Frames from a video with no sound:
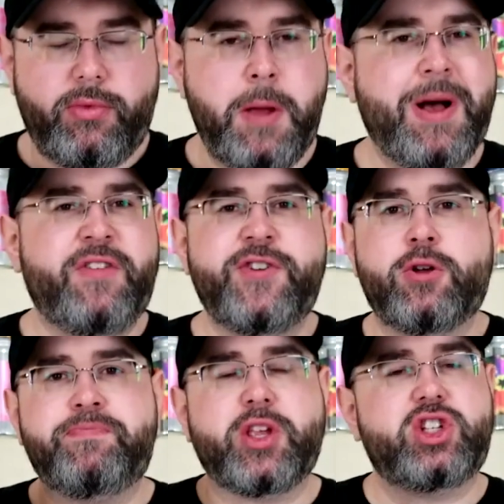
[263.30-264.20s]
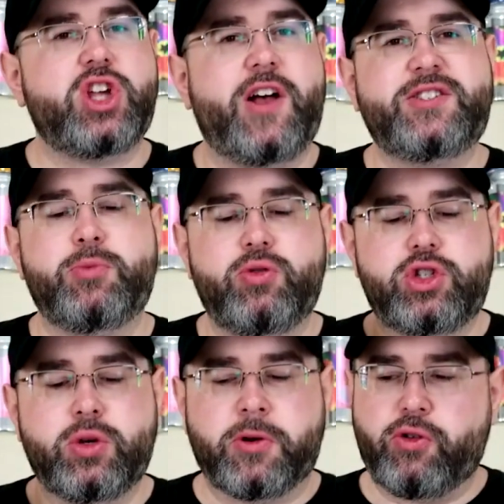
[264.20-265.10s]
Mouthfeel, soft, smooth,
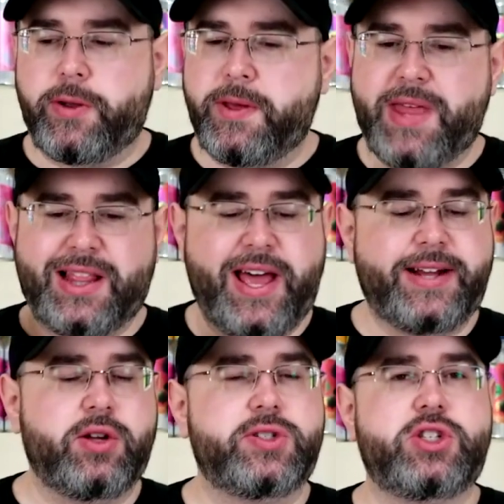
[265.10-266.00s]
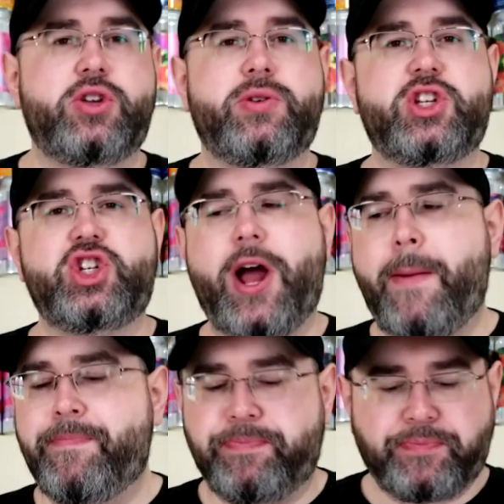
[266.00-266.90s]
super creamy. That lactose is doing its
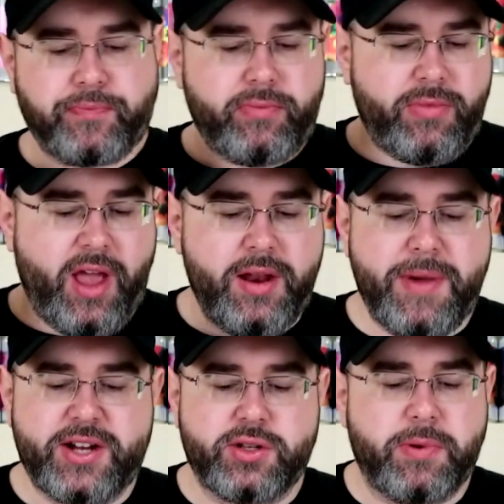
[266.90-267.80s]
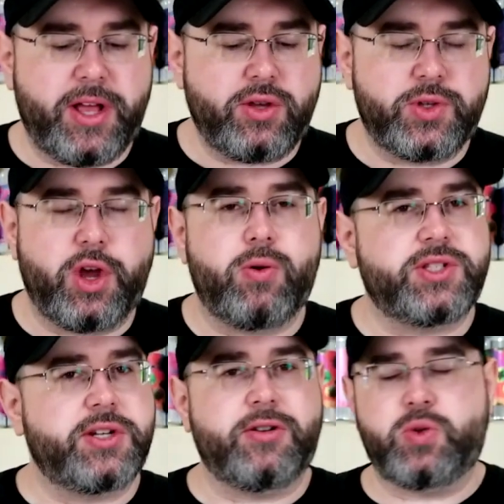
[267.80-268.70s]
job. I'd imagine they're probably using oats
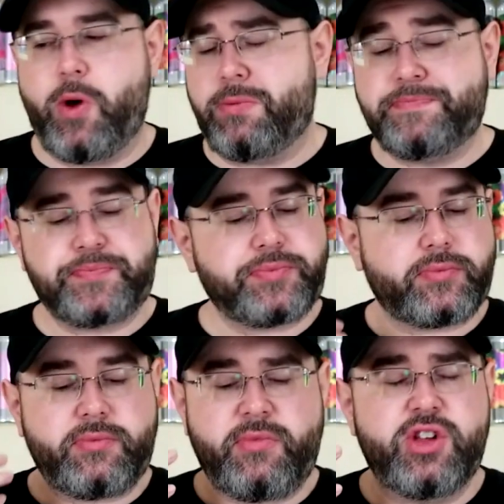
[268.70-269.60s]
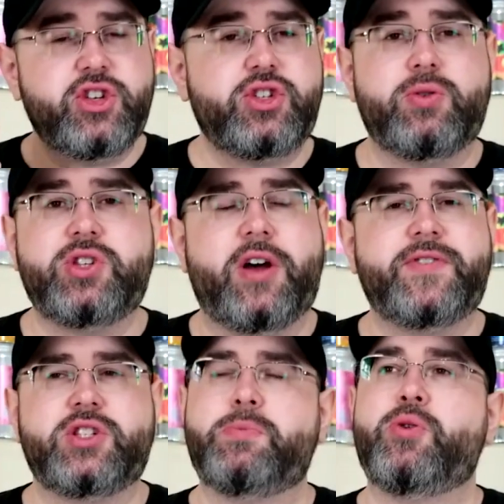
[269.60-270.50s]
in here as well. Just so soft
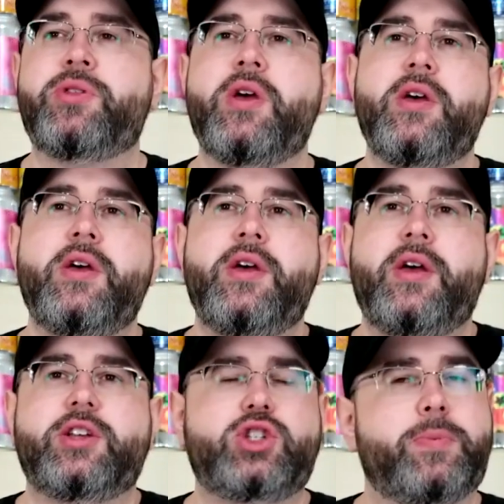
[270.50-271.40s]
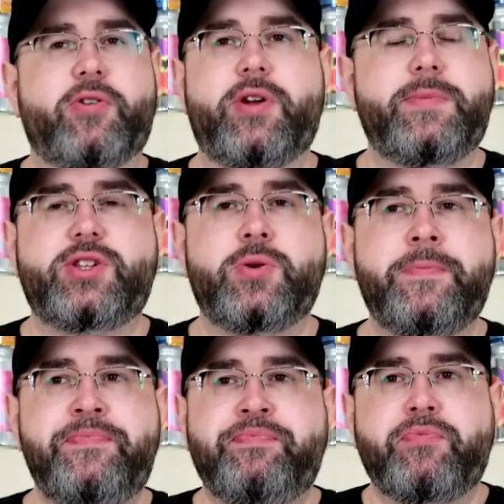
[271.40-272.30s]
and smooth. Super creamy too.
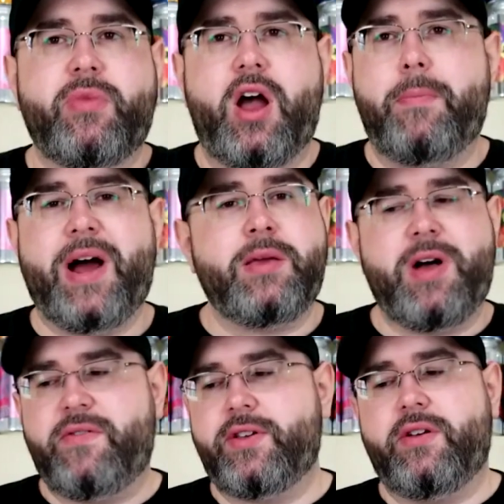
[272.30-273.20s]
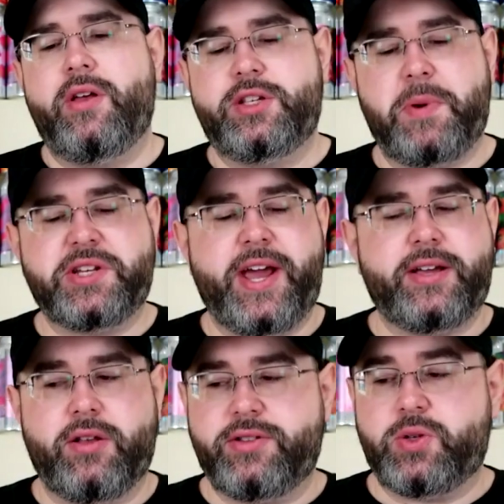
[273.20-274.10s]
Body mouthfeel,
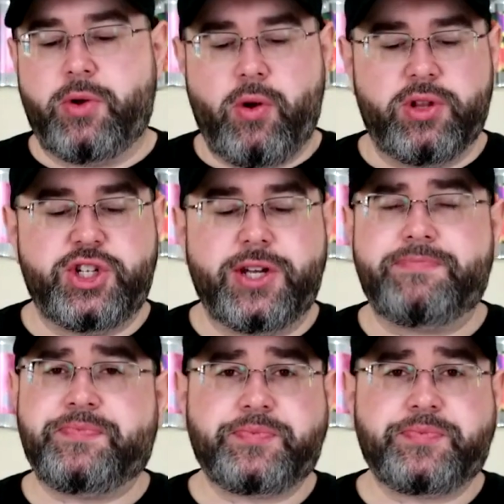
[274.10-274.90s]
spectacular on this one. Holy shit.